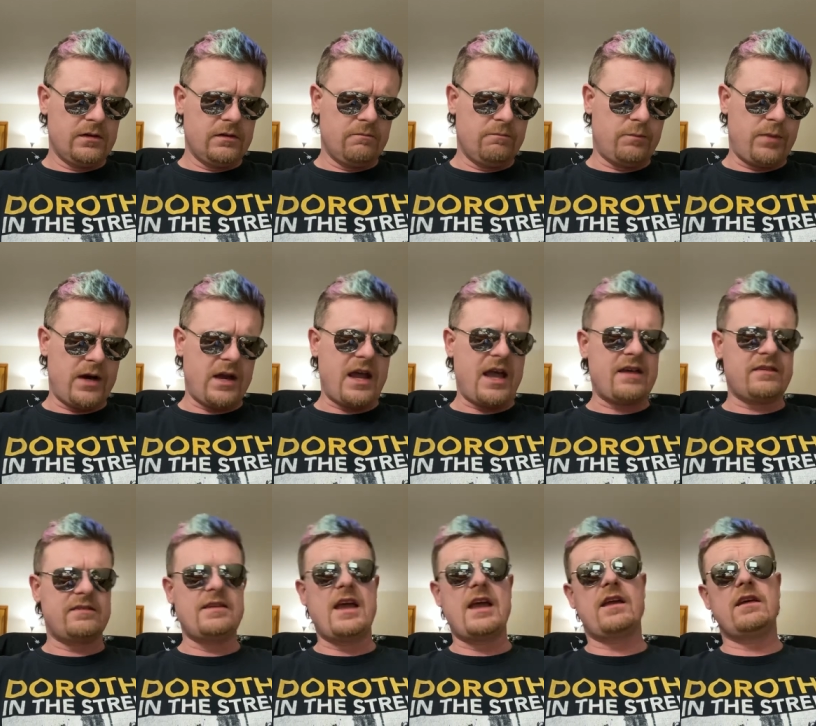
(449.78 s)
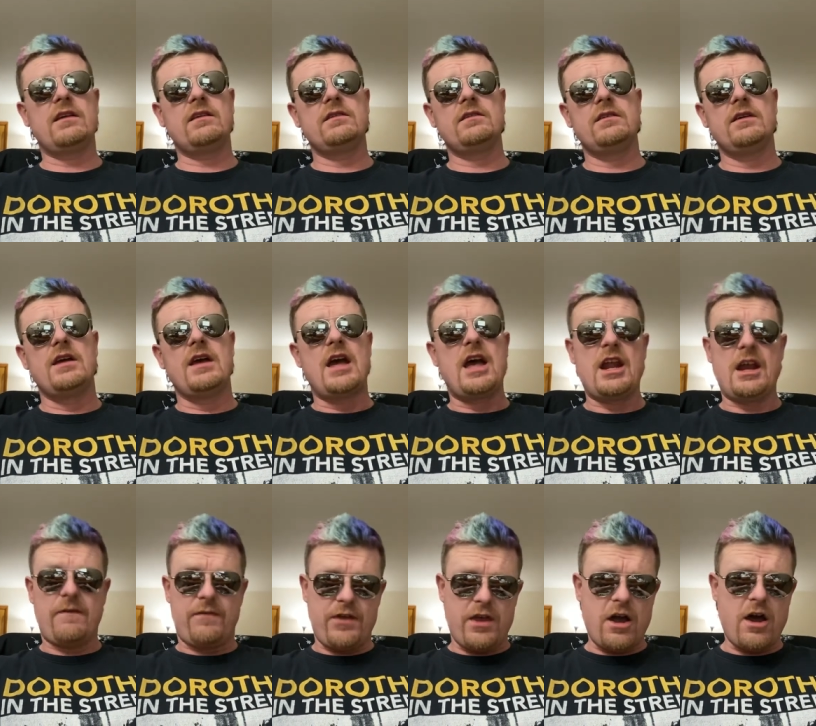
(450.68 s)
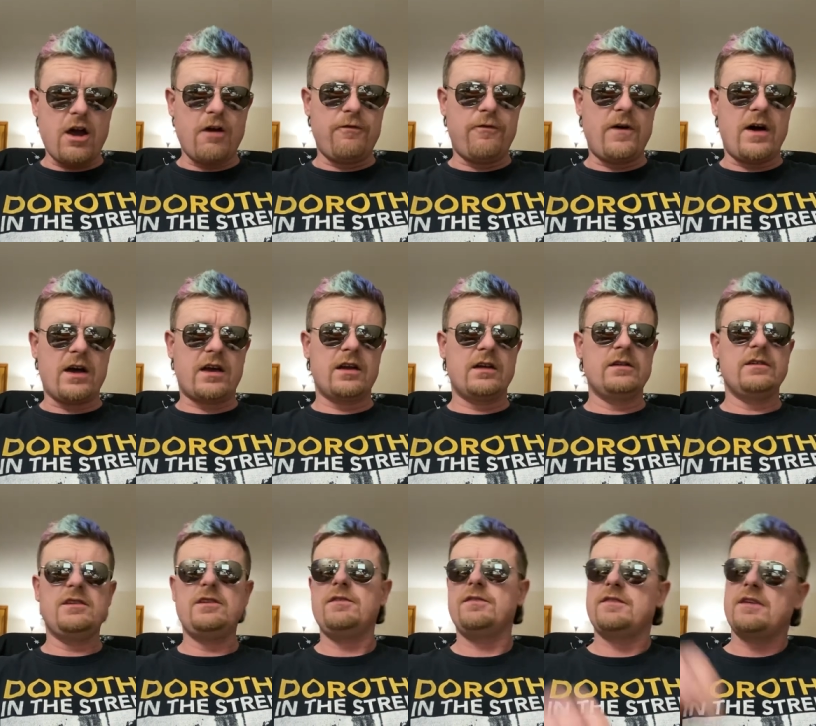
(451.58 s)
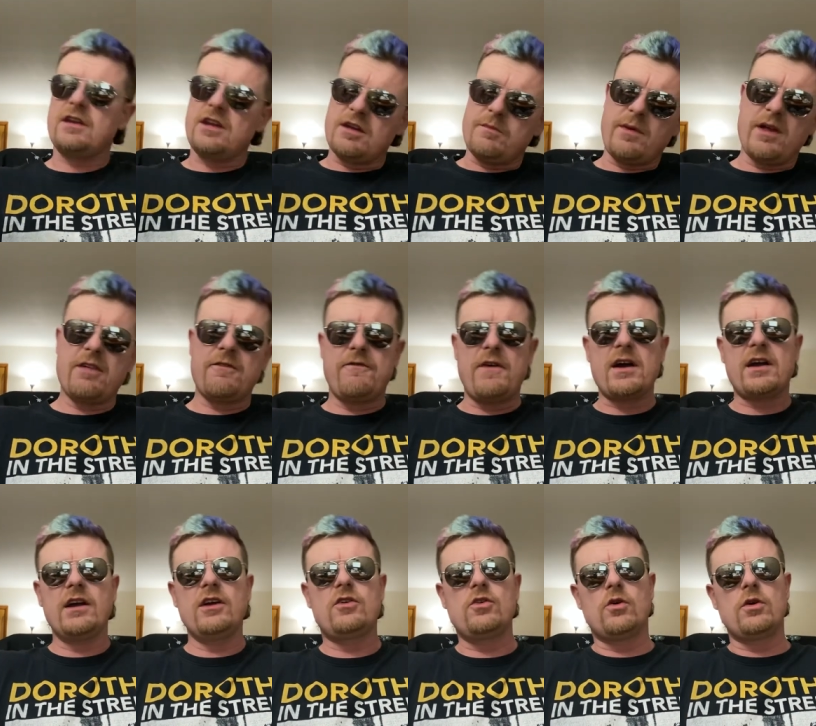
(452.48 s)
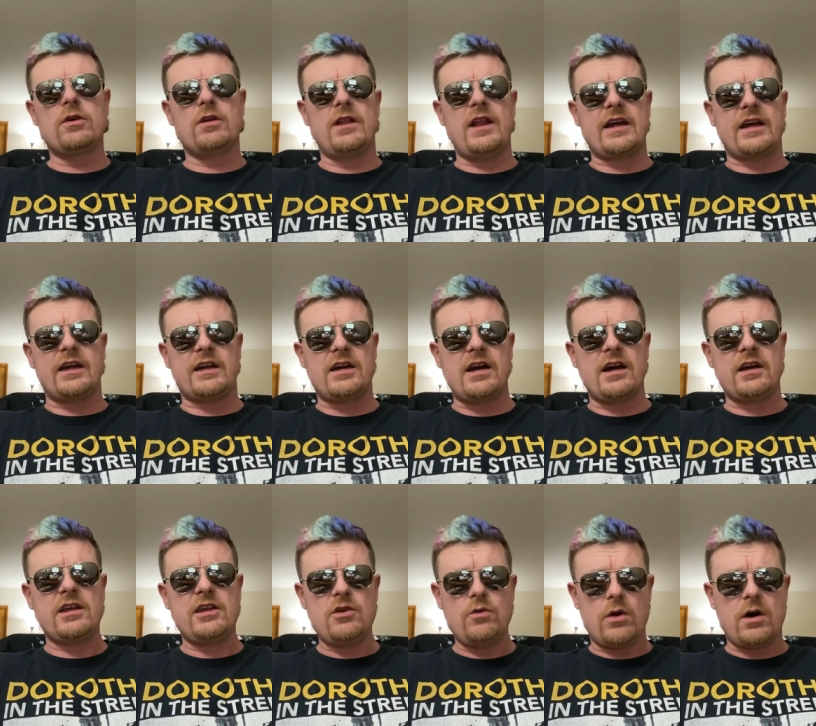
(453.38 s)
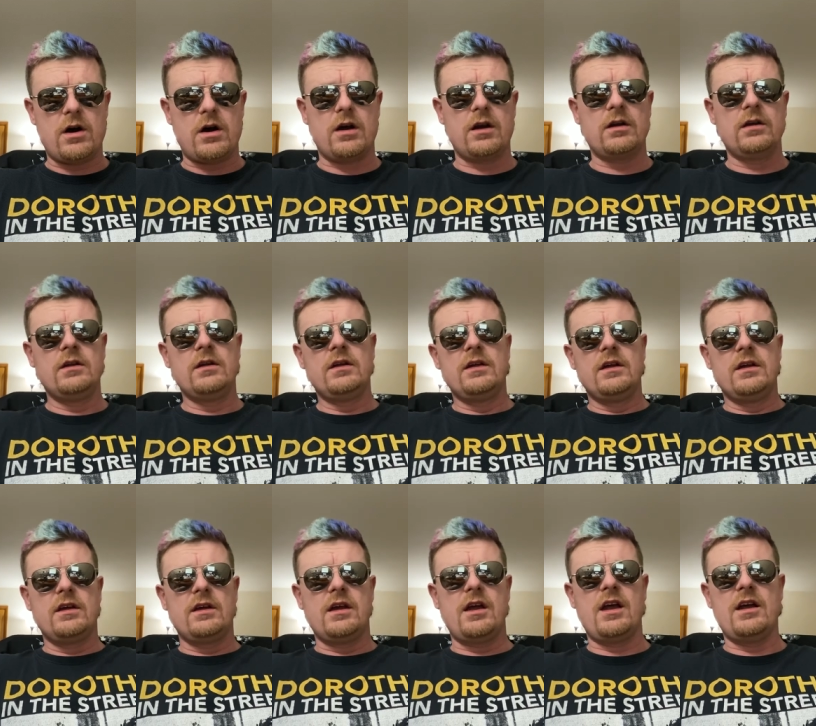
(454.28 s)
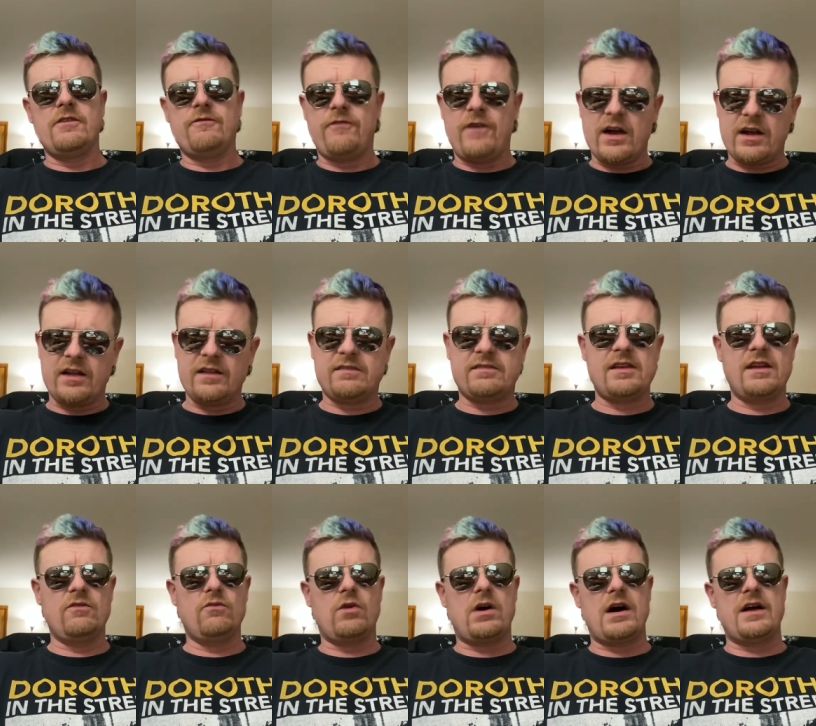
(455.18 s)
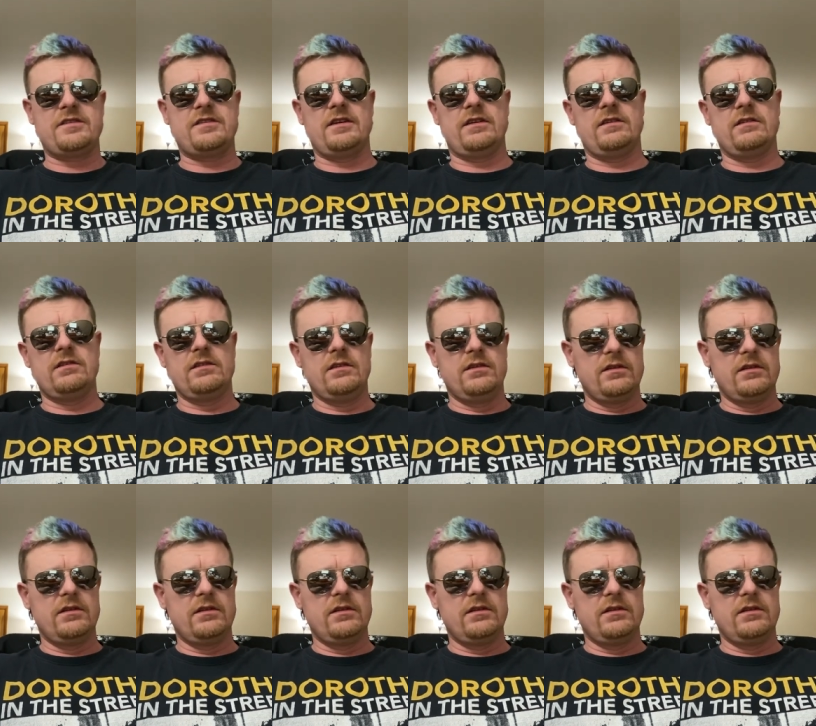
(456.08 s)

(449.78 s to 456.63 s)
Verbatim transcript: butt ass naked, and if they are fucking, you sit in a motherfucking corner like a cuck you are, and fucking sit and watch it.